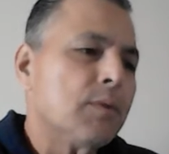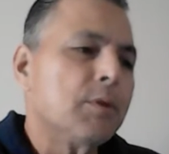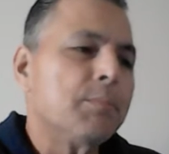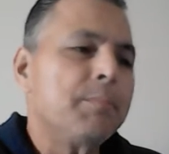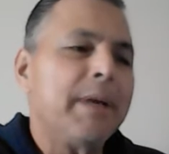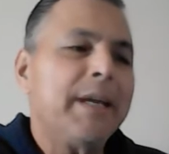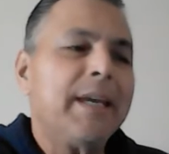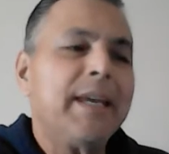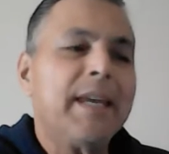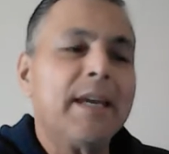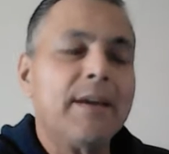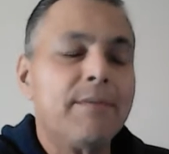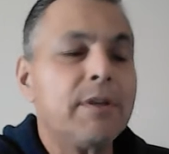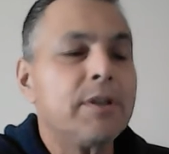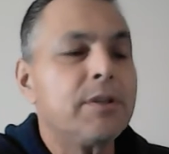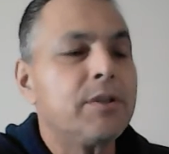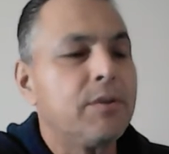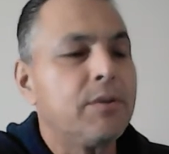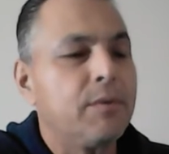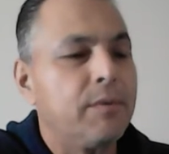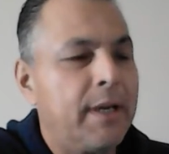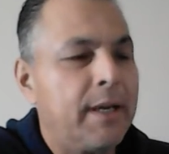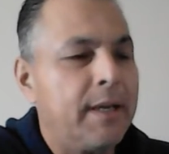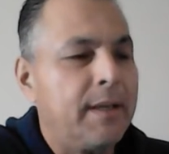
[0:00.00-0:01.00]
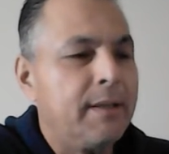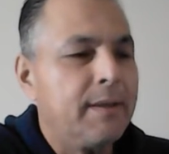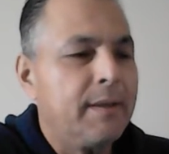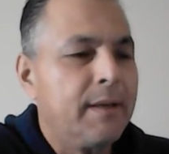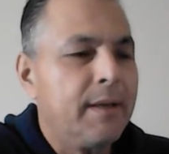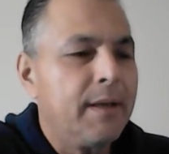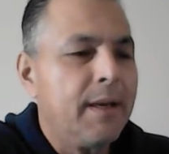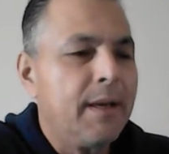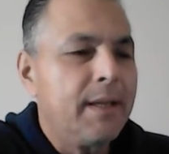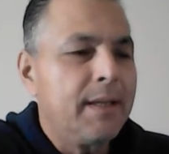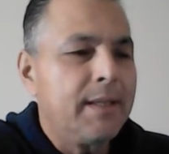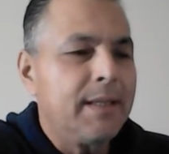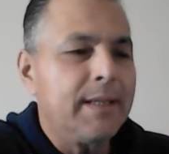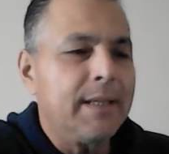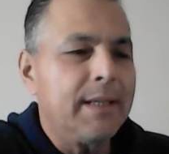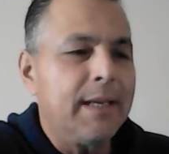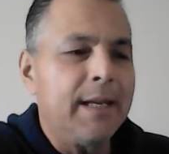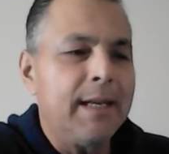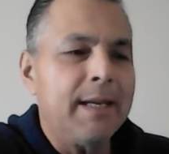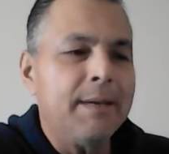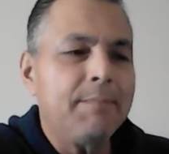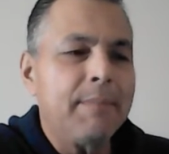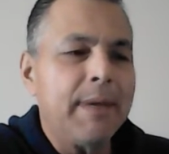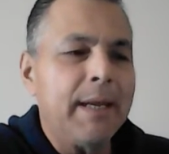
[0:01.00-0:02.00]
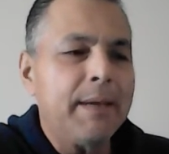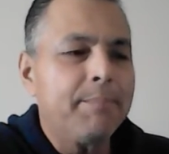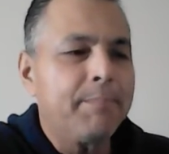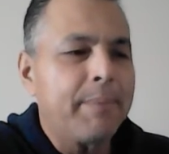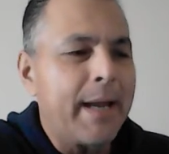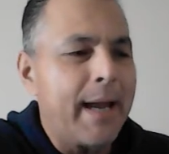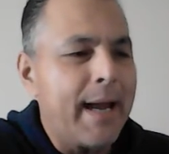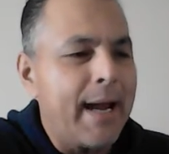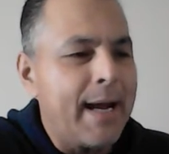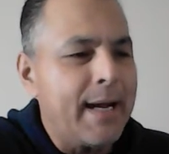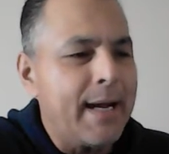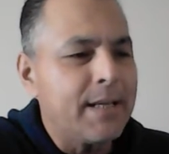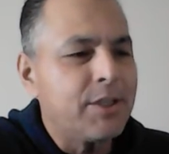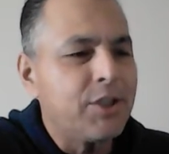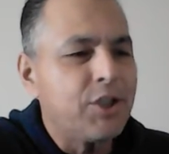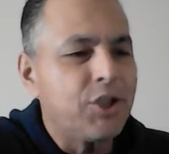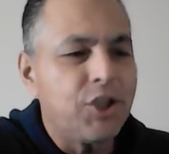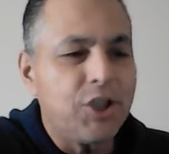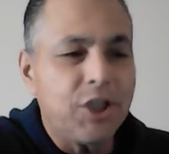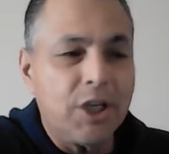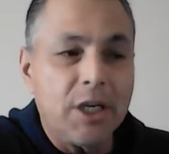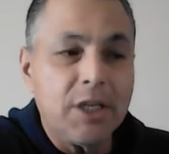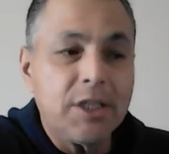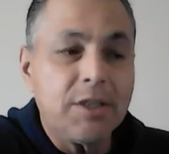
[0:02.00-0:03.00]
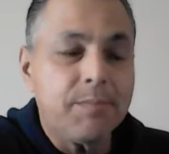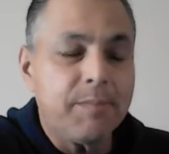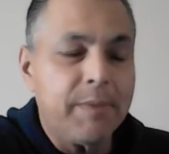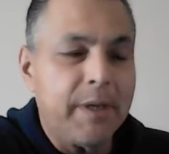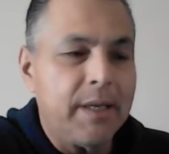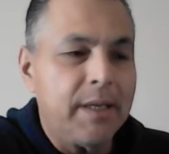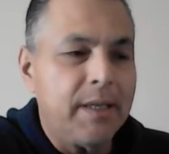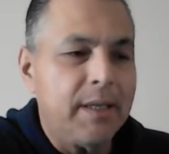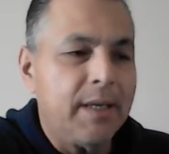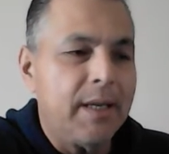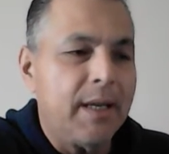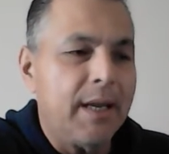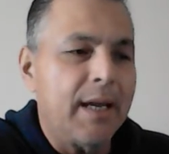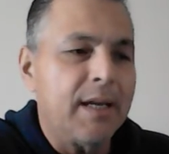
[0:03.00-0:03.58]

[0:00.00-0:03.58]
will be given to it, that it may pass judgment